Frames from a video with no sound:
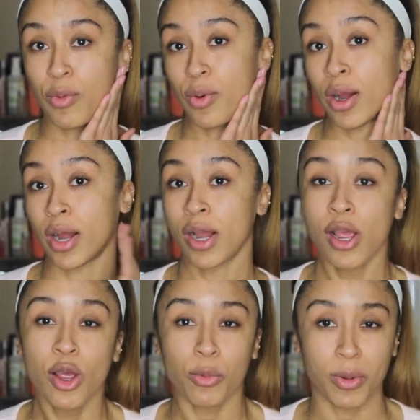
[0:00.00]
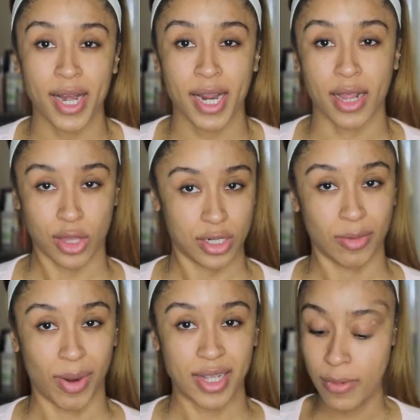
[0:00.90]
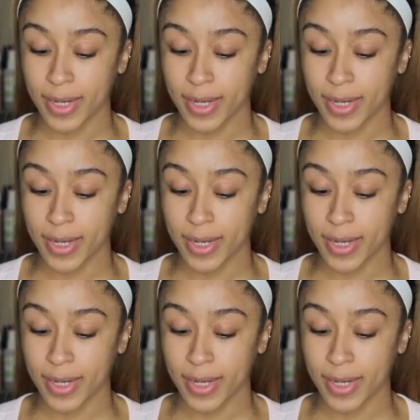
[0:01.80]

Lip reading: more radiant look to my skin.